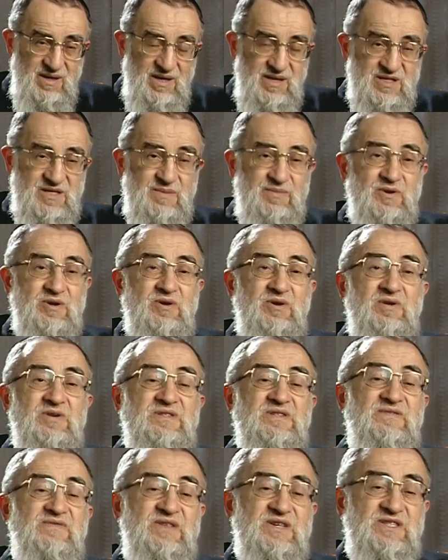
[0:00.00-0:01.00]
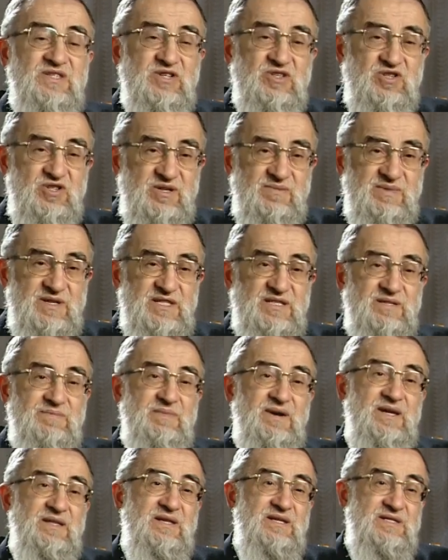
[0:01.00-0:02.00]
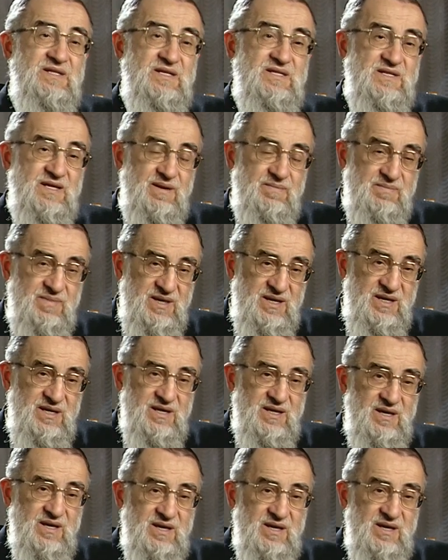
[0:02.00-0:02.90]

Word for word: So because of this, the Germans made this assembly